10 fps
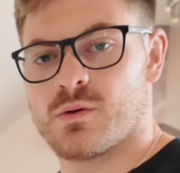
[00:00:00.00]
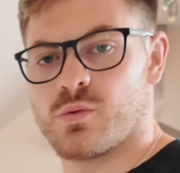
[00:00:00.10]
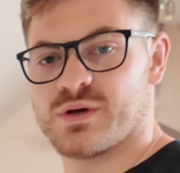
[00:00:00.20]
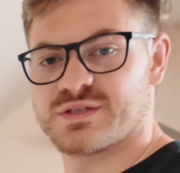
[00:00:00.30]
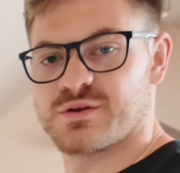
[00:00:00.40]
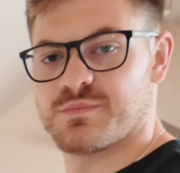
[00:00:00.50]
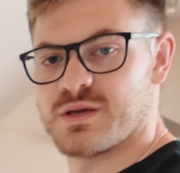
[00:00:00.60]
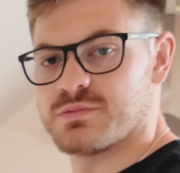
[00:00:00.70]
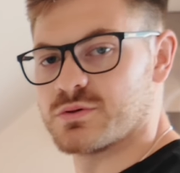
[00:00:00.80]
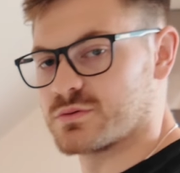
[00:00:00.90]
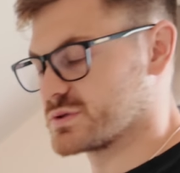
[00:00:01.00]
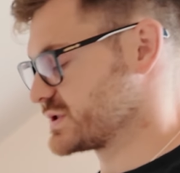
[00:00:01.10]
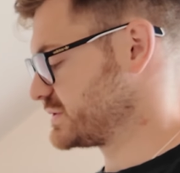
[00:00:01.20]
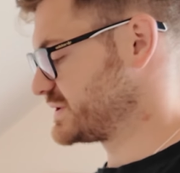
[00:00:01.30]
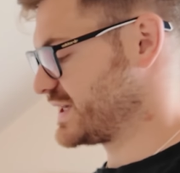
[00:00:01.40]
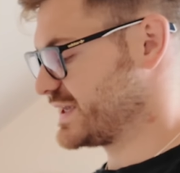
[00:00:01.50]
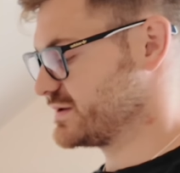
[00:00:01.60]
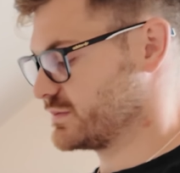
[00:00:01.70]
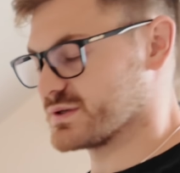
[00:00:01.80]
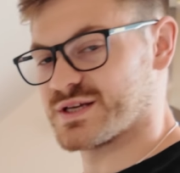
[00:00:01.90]
What is good, people? So today
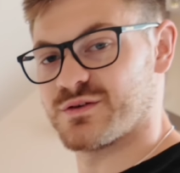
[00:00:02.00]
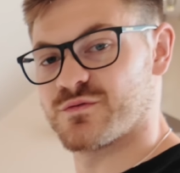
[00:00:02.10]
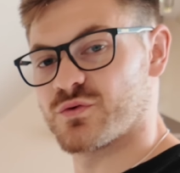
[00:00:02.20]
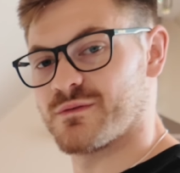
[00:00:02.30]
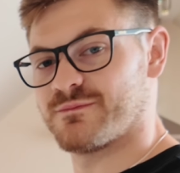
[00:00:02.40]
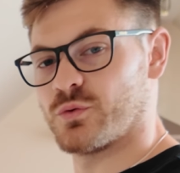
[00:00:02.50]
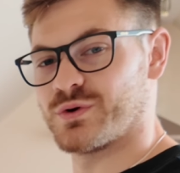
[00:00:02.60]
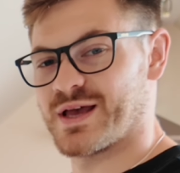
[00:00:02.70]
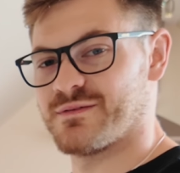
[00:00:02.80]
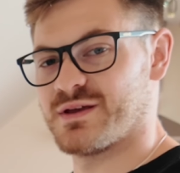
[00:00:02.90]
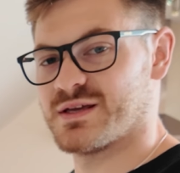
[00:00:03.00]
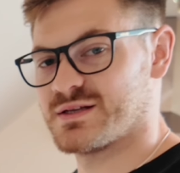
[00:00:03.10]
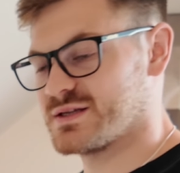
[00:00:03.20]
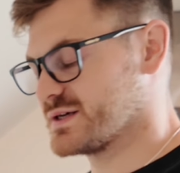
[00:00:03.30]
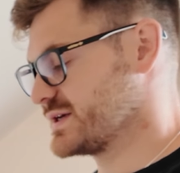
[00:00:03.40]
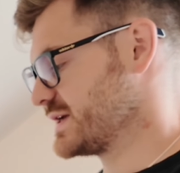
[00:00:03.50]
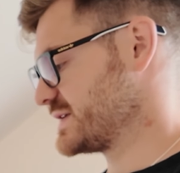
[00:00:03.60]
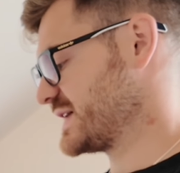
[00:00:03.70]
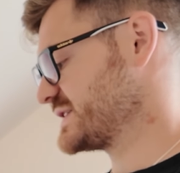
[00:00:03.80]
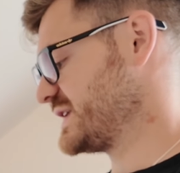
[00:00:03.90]
I'm going to take you through a full day of eating.
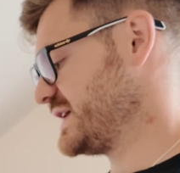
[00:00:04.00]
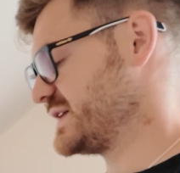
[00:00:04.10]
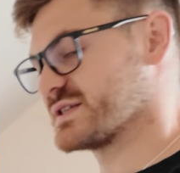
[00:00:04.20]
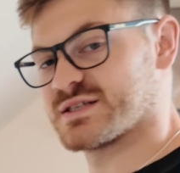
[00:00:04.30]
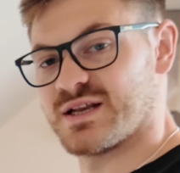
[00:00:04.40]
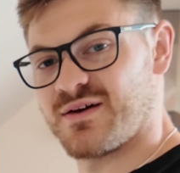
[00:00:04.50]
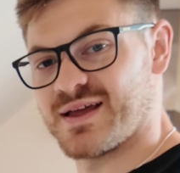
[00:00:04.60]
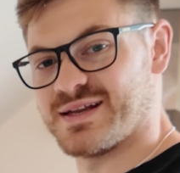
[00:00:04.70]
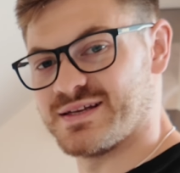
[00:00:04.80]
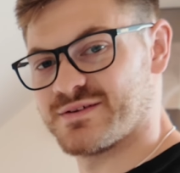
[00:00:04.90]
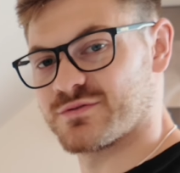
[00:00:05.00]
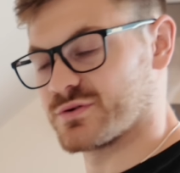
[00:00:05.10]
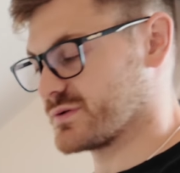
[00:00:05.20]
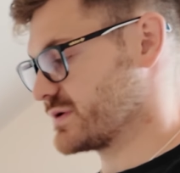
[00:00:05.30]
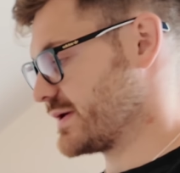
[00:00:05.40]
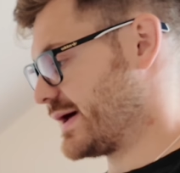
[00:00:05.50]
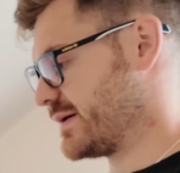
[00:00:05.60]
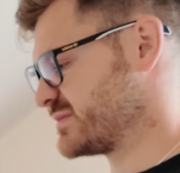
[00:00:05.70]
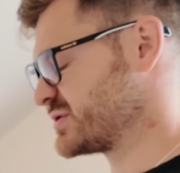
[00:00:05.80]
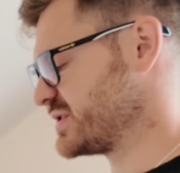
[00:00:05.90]
It's actually slightly different
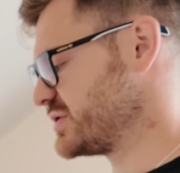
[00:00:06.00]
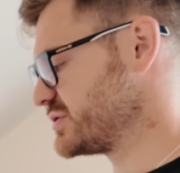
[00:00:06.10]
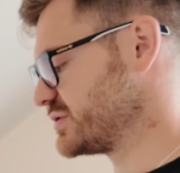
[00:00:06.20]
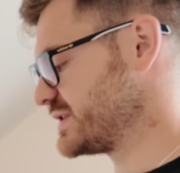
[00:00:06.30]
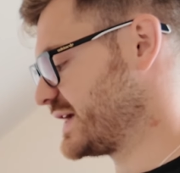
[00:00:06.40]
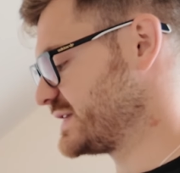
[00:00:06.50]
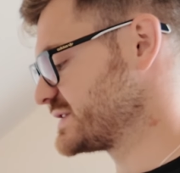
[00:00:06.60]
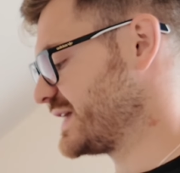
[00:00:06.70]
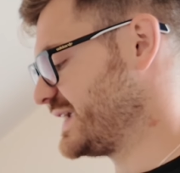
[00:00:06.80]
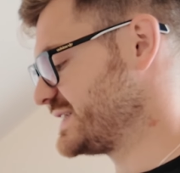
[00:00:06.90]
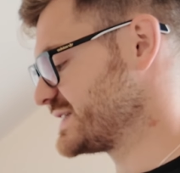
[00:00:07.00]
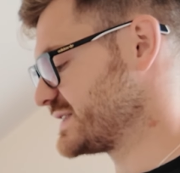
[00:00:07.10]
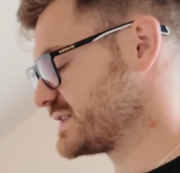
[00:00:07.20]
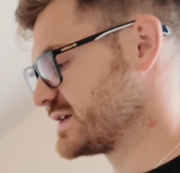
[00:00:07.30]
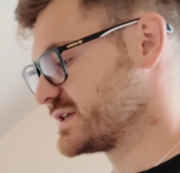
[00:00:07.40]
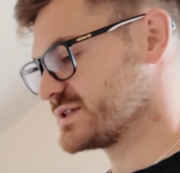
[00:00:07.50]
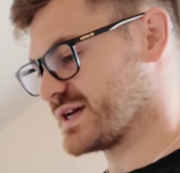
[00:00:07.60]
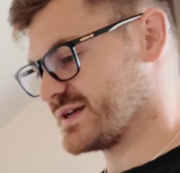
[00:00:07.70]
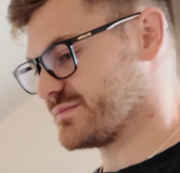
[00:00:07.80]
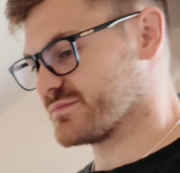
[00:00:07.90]
to a usual day's eating.
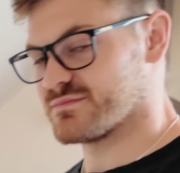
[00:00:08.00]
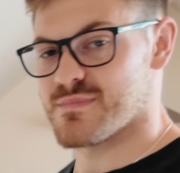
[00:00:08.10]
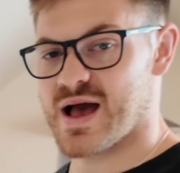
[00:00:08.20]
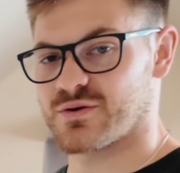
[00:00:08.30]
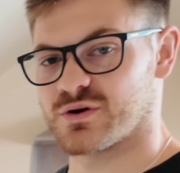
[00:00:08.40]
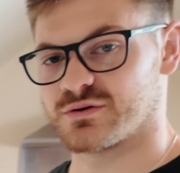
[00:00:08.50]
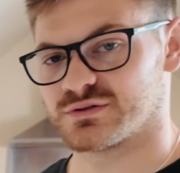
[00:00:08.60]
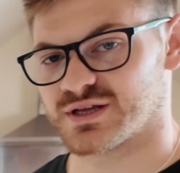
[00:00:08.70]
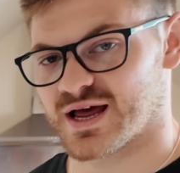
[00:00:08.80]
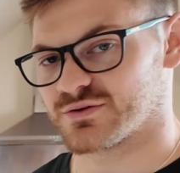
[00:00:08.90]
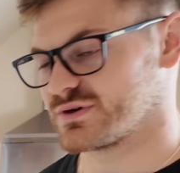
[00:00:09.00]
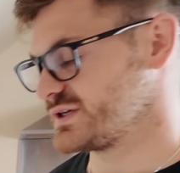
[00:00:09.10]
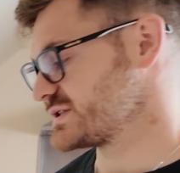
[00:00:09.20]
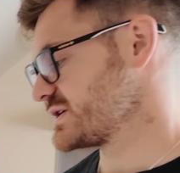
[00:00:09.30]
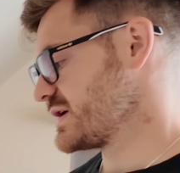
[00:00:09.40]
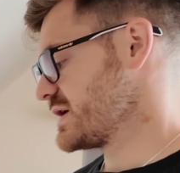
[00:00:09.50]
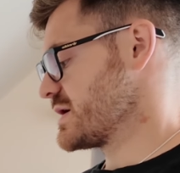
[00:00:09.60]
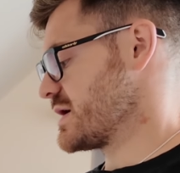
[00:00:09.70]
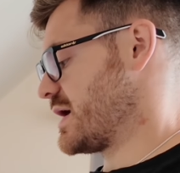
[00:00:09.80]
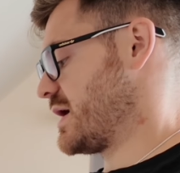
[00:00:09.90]
Same macros, calories,
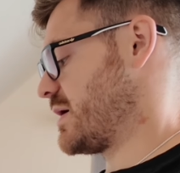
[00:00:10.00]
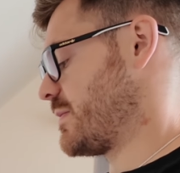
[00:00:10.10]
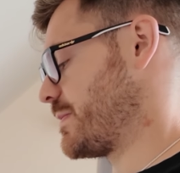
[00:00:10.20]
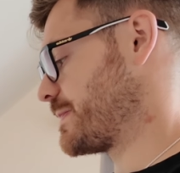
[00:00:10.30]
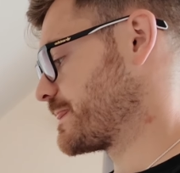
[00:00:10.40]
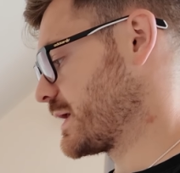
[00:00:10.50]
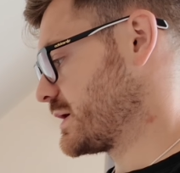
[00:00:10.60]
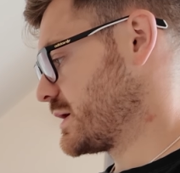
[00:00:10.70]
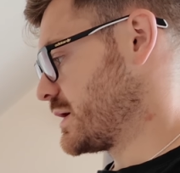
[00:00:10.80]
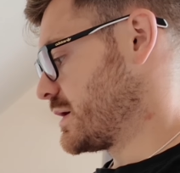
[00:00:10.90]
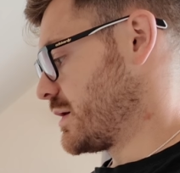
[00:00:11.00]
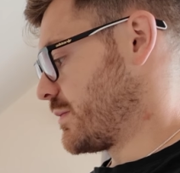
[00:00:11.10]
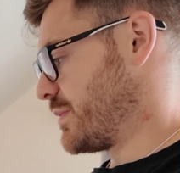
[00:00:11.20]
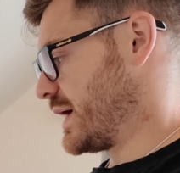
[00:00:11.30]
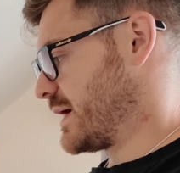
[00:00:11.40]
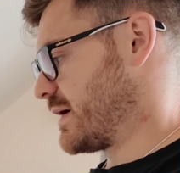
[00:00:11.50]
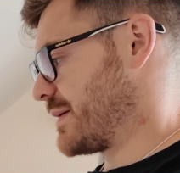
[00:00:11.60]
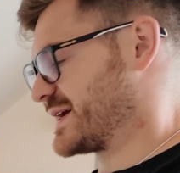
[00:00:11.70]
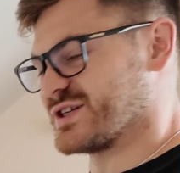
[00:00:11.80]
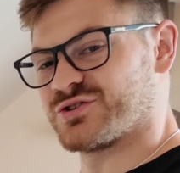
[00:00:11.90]
but
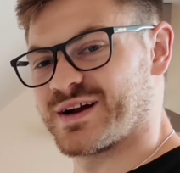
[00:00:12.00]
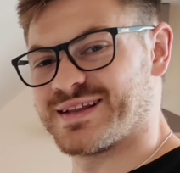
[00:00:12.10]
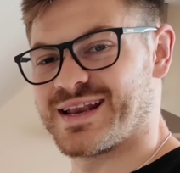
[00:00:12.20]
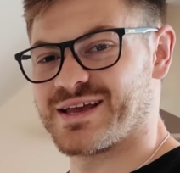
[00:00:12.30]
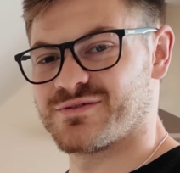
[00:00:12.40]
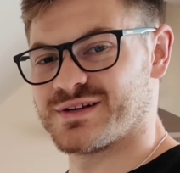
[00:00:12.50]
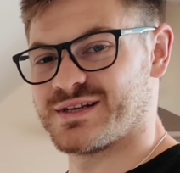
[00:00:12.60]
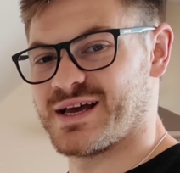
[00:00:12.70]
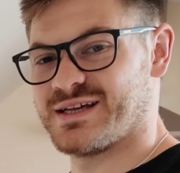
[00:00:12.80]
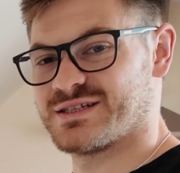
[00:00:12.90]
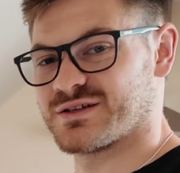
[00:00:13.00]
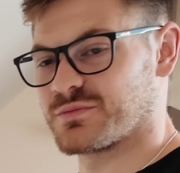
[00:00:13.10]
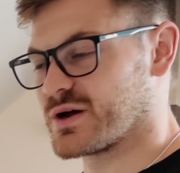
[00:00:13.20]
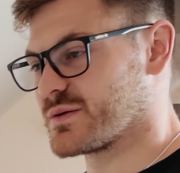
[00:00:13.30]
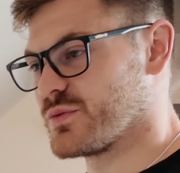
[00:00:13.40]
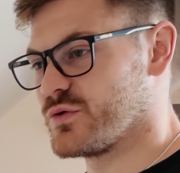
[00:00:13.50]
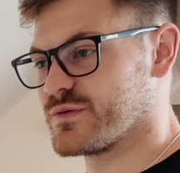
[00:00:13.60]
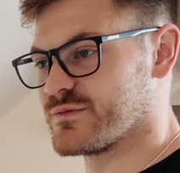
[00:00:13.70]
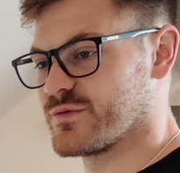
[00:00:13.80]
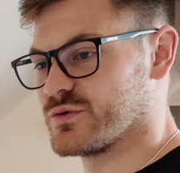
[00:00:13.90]
I'm actually training later in the day, so I'm kind of
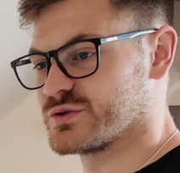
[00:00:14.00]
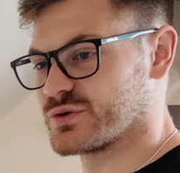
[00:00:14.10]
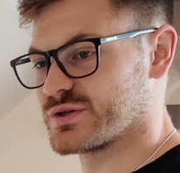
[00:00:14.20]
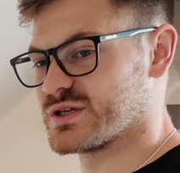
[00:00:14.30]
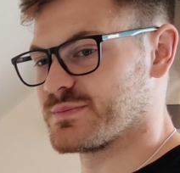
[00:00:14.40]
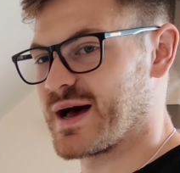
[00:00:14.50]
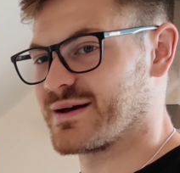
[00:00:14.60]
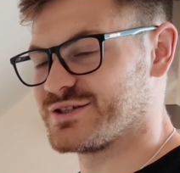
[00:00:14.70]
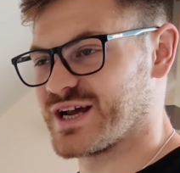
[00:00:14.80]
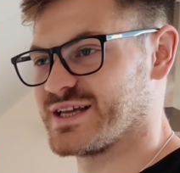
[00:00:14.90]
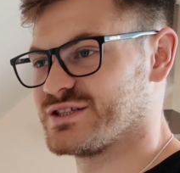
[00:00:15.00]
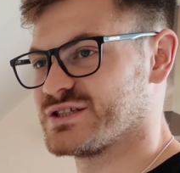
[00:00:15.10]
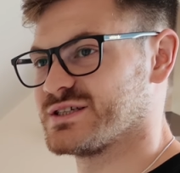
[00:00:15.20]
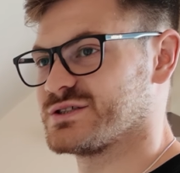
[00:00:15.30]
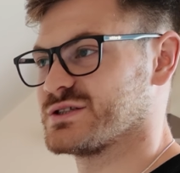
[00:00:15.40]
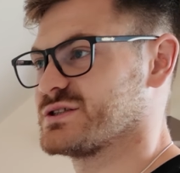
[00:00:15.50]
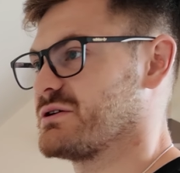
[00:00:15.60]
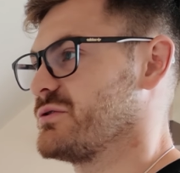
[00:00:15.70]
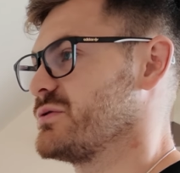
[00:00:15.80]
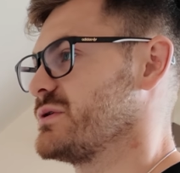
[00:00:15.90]
moving food sources about and changing it just
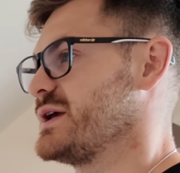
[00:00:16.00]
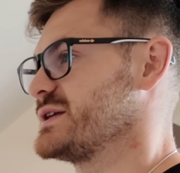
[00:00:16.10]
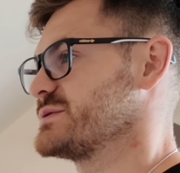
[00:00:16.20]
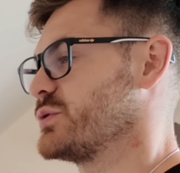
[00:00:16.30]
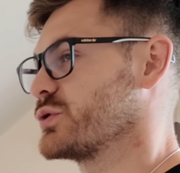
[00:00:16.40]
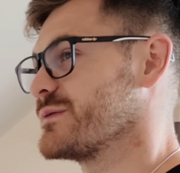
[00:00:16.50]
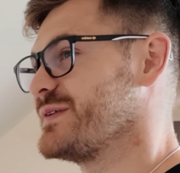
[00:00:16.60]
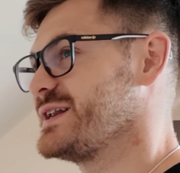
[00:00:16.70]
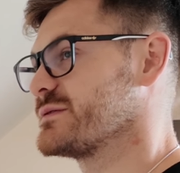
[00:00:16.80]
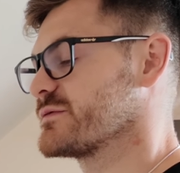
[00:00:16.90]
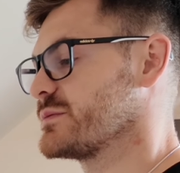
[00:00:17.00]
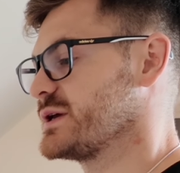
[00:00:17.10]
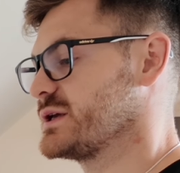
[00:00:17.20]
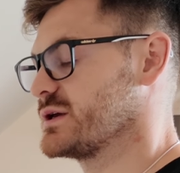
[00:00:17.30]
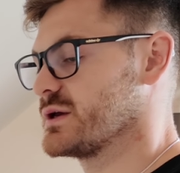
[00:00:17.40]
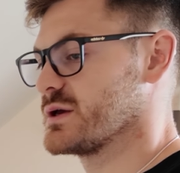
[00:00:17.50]
so it's more convenient for me.